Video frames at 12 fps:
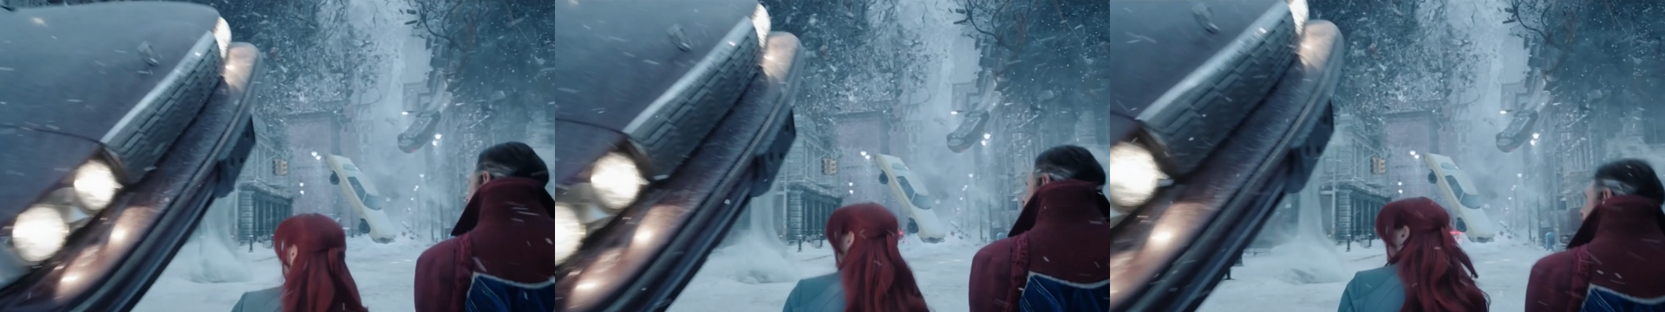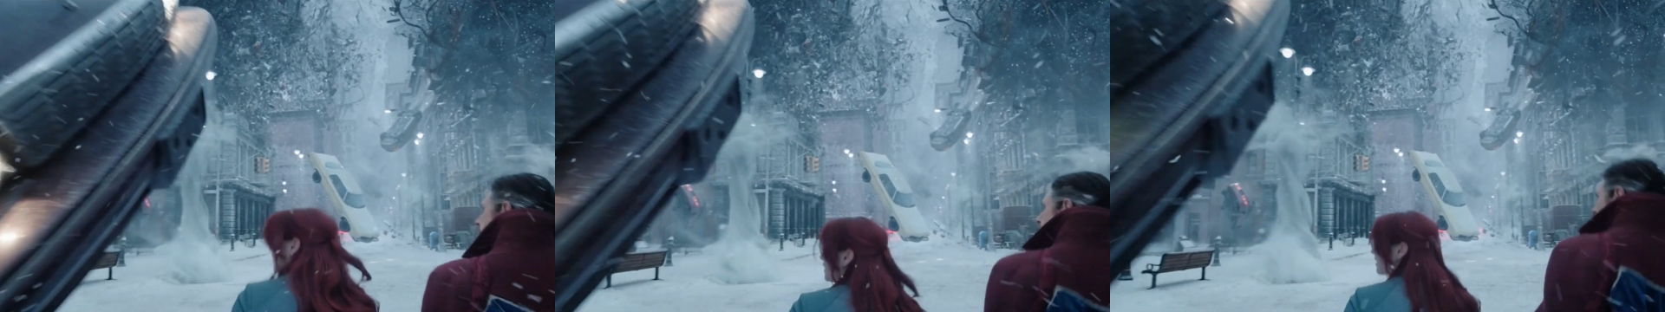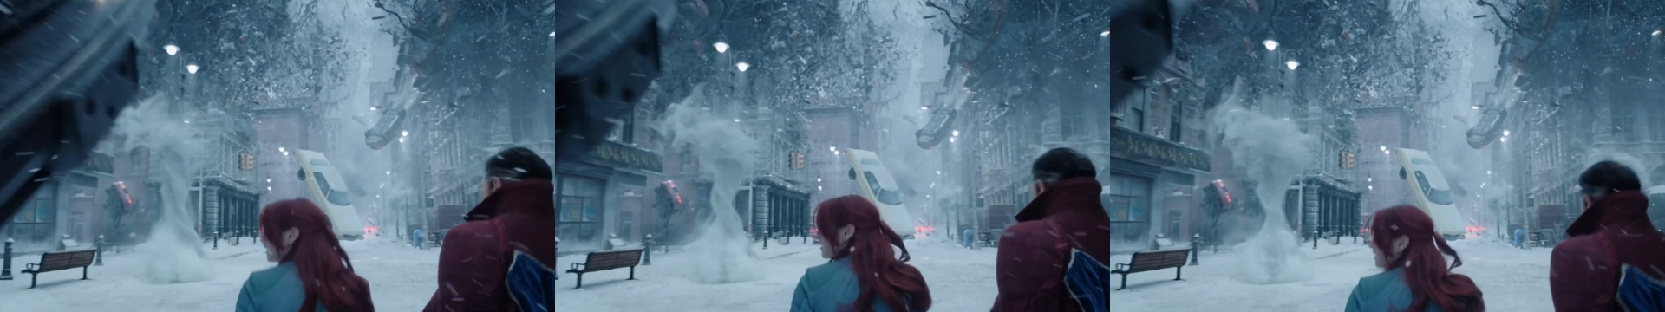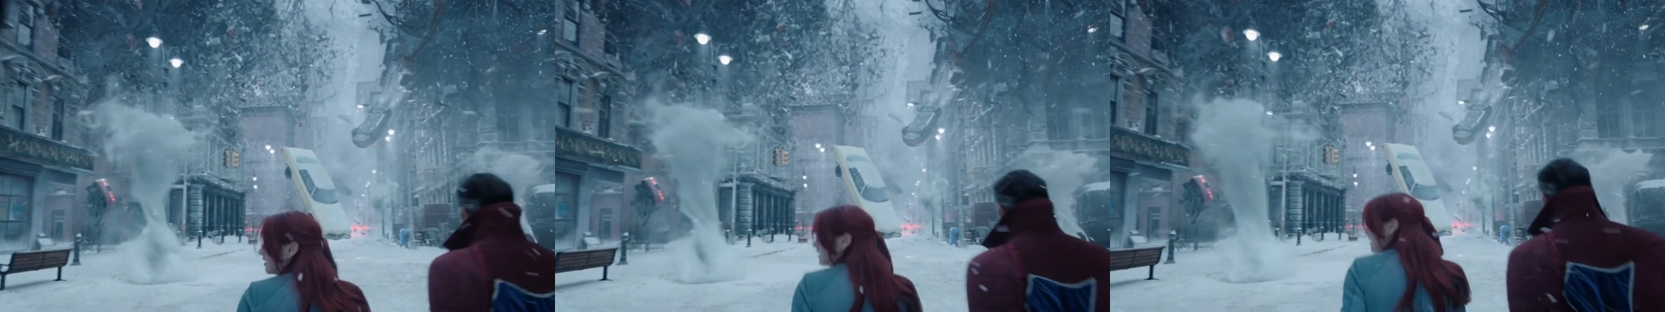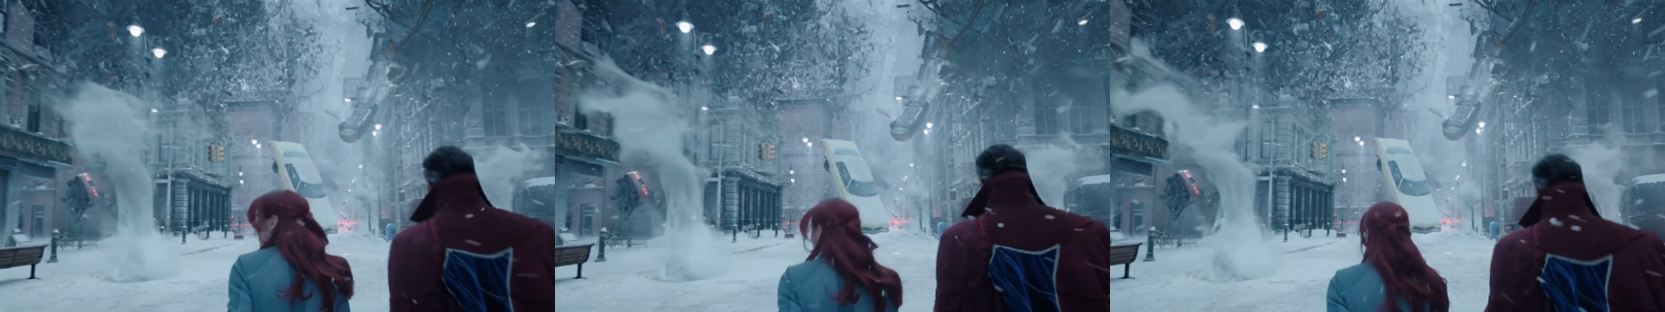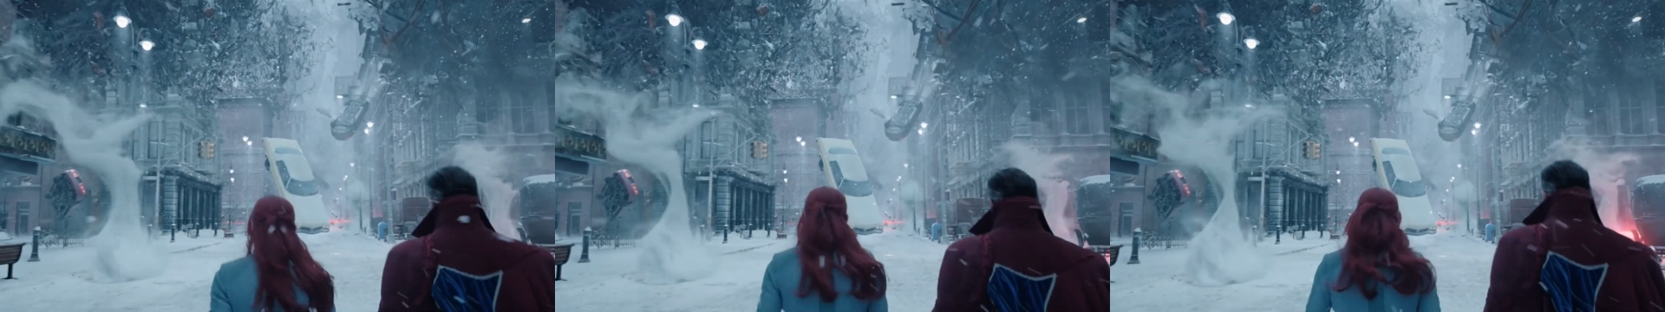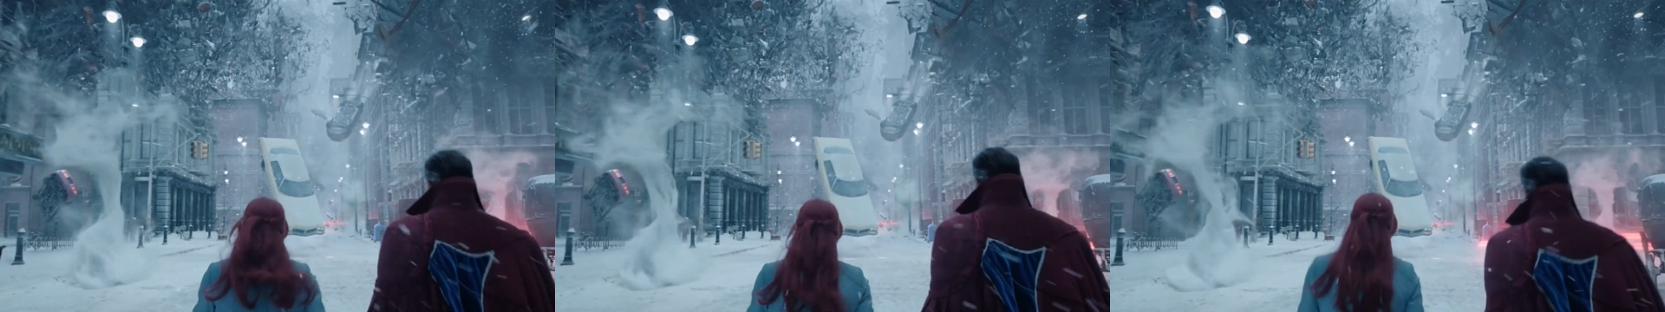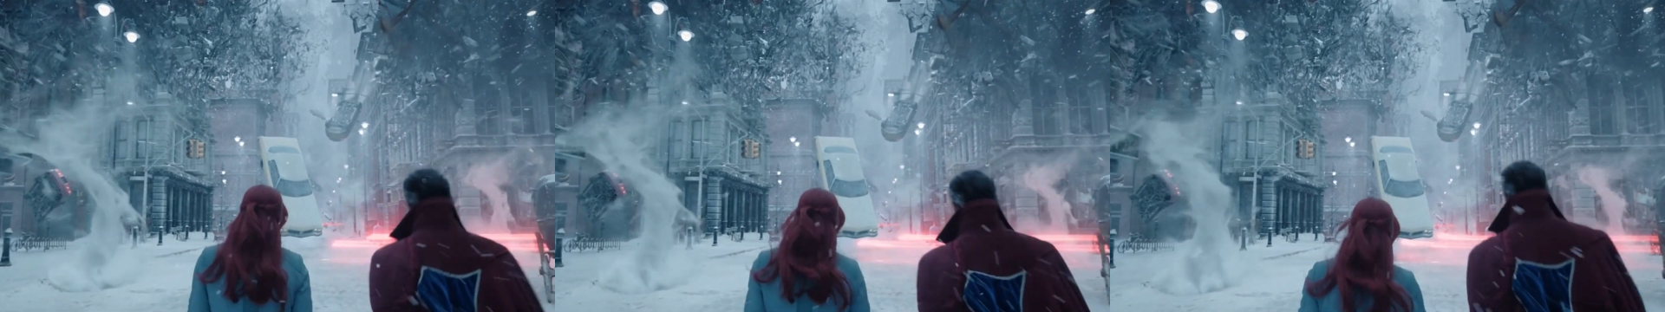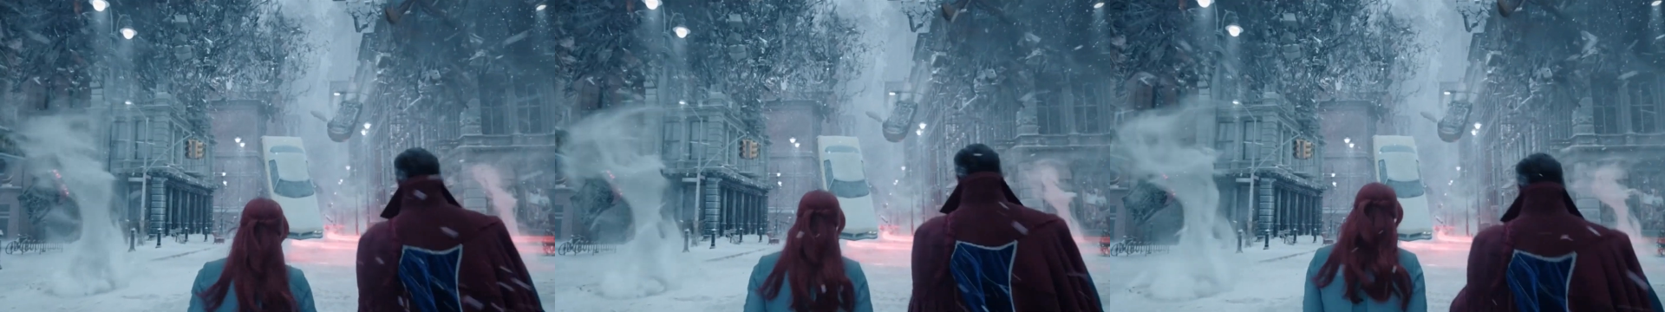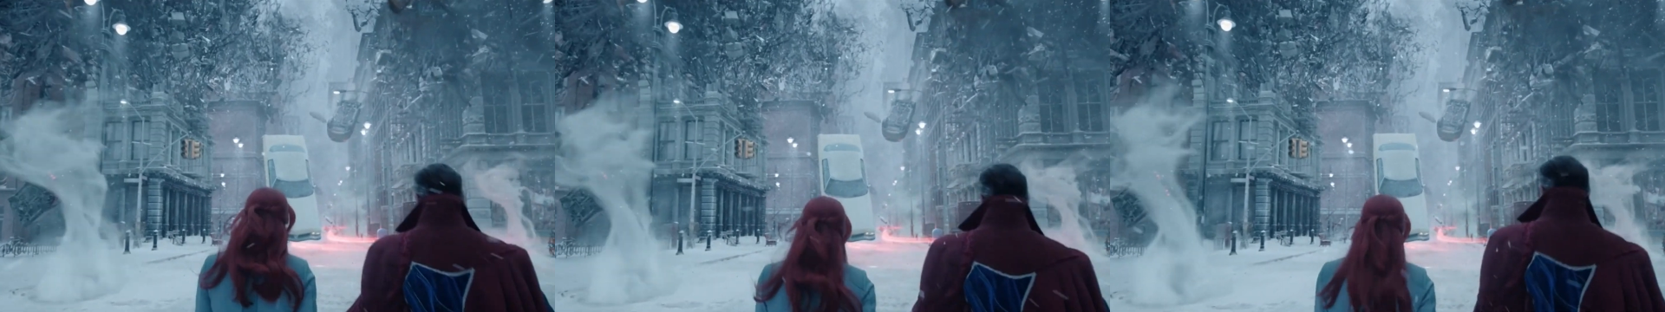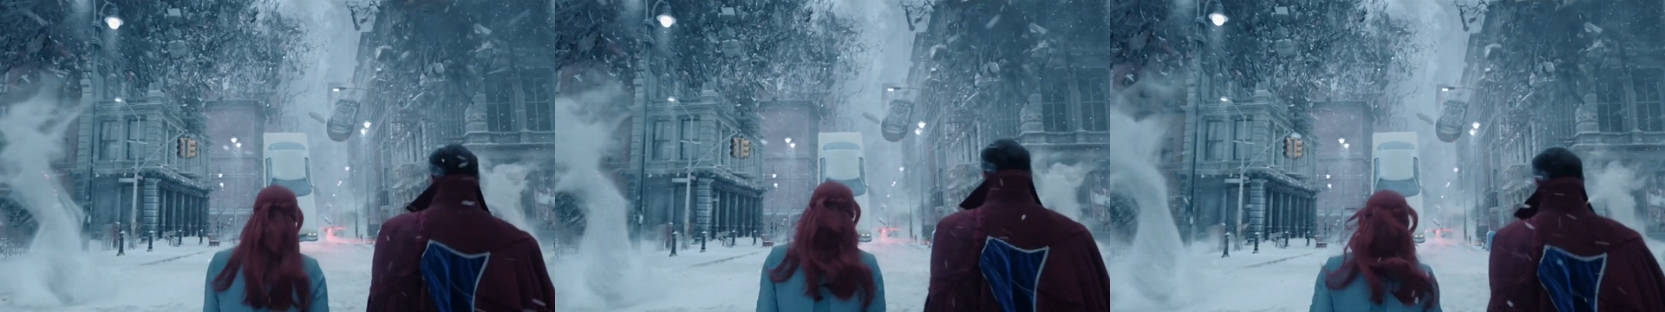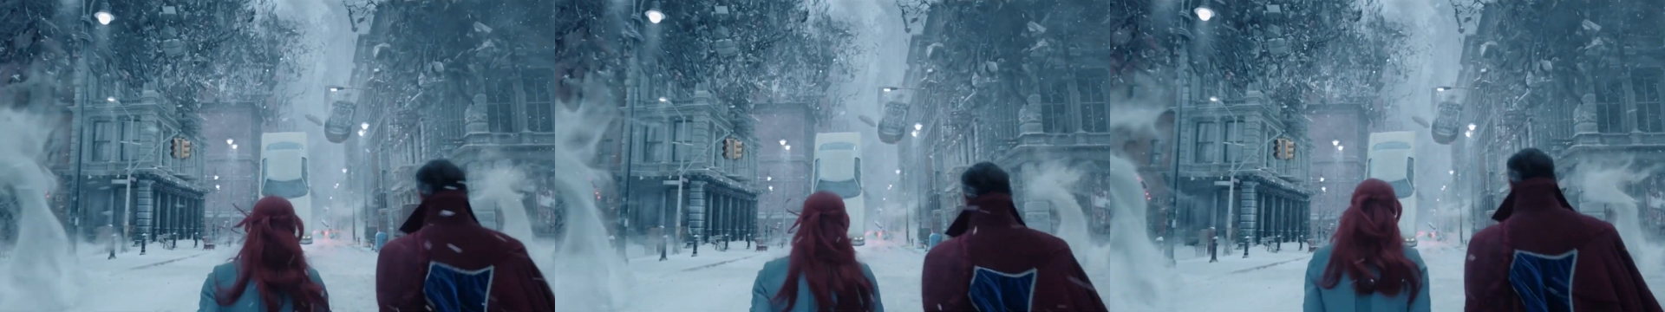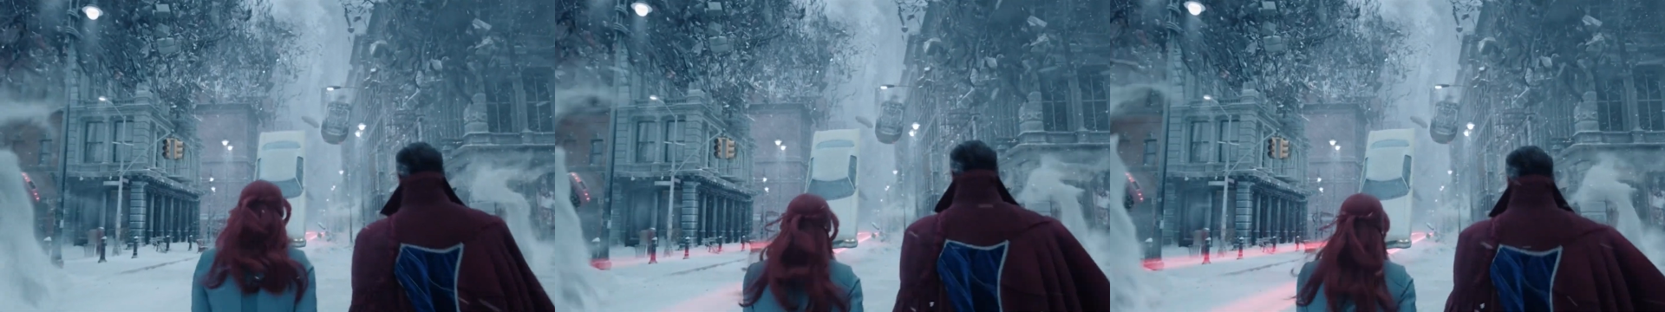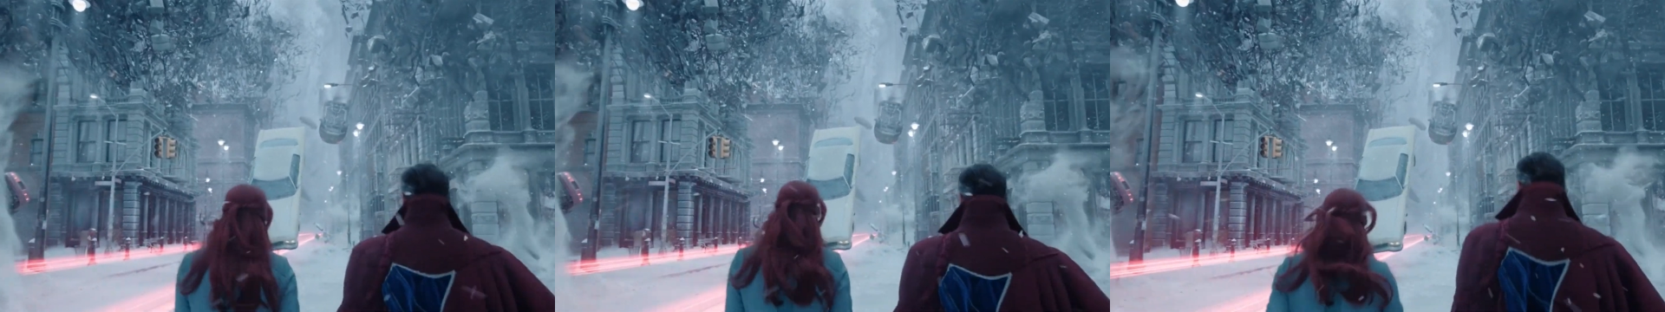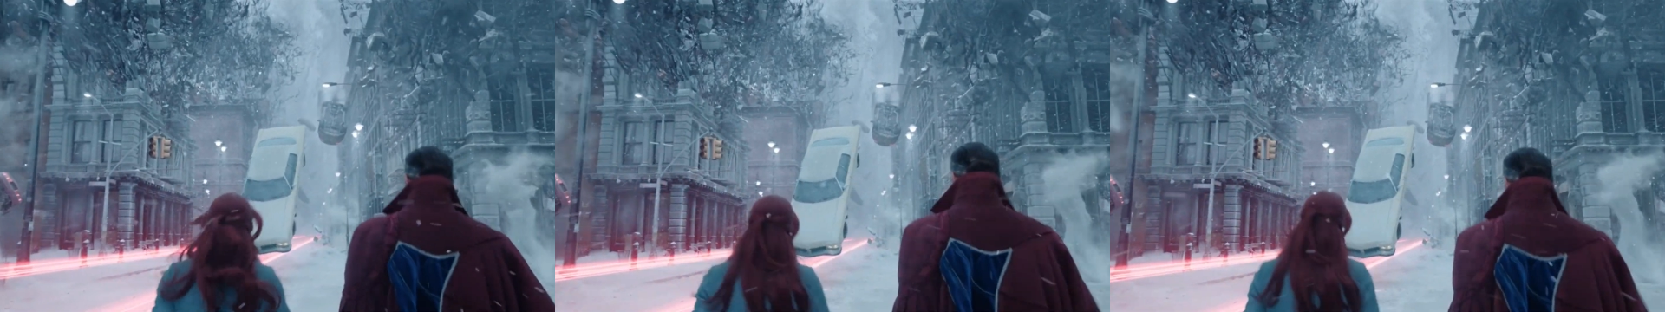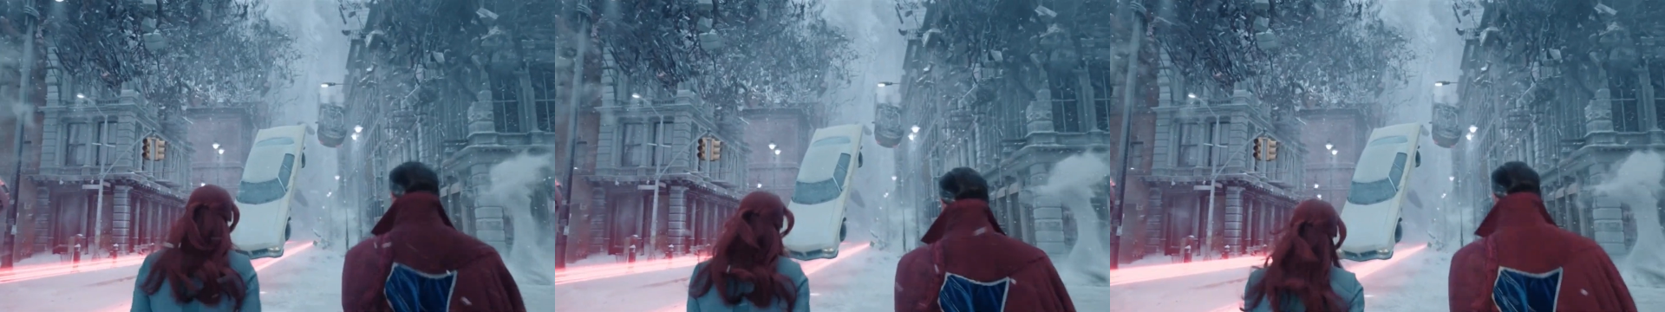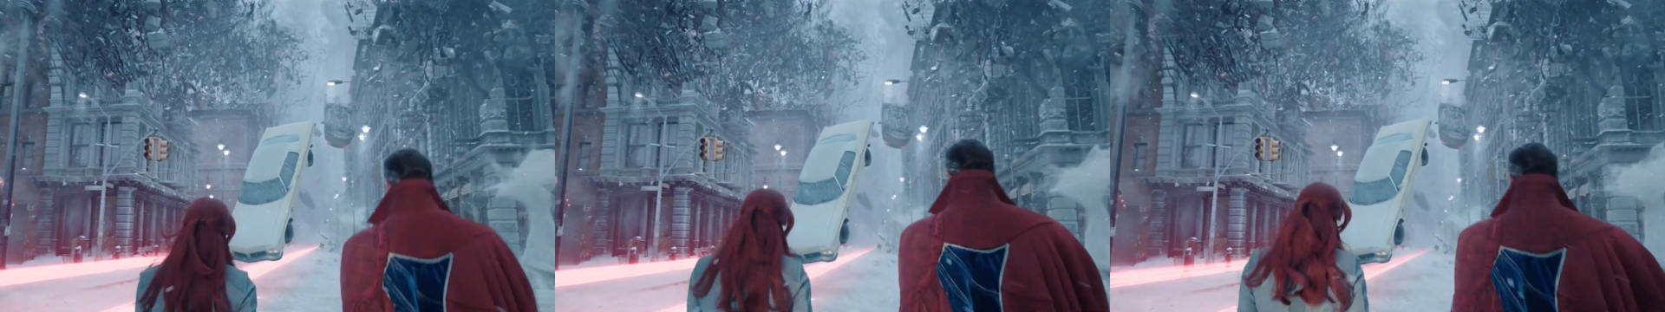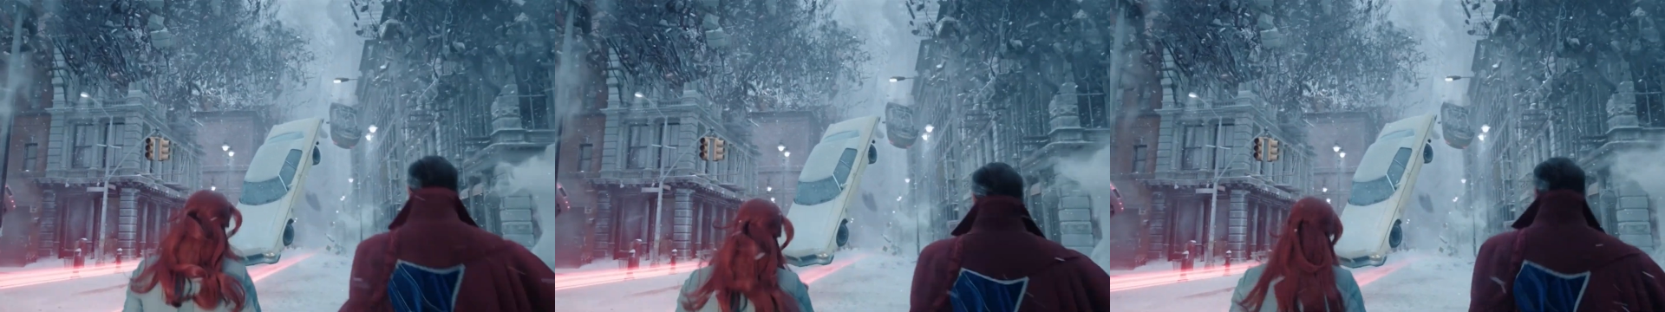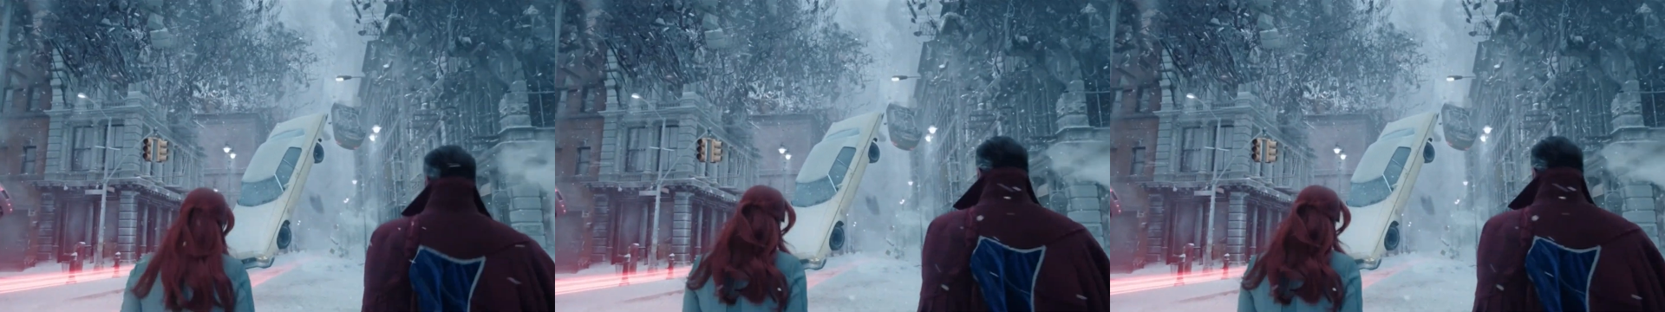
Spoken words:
Nobody's mouth can be seen.